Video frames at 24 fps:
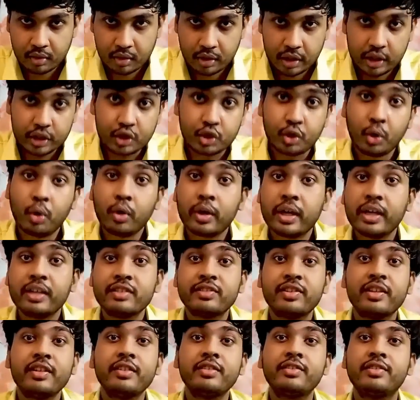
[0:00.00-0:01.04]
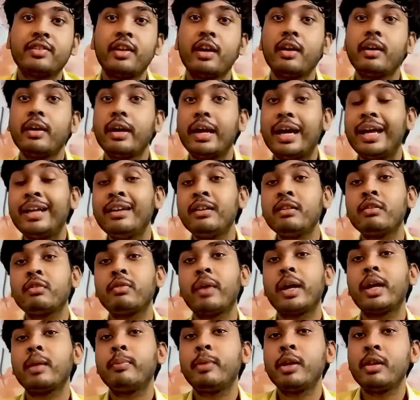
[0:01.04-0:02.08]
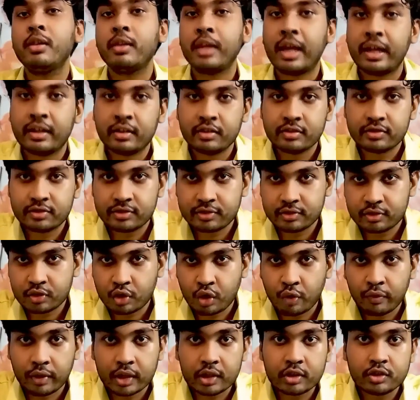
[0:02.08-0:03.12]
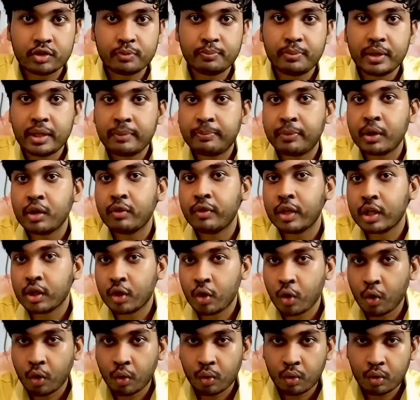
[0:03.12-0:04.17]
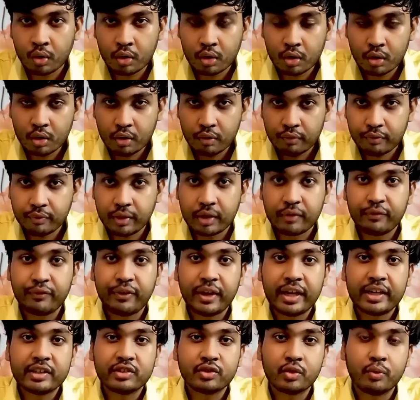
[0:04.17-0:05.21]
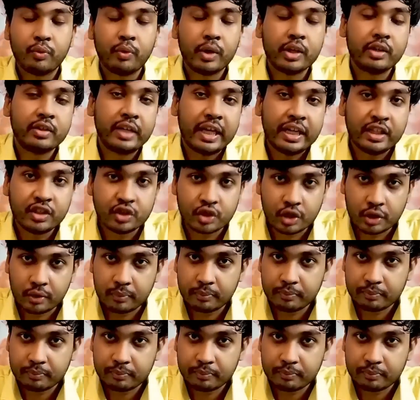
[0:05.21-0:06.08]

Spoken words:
It showcases the incredible lengths to which people will go when faced with danger.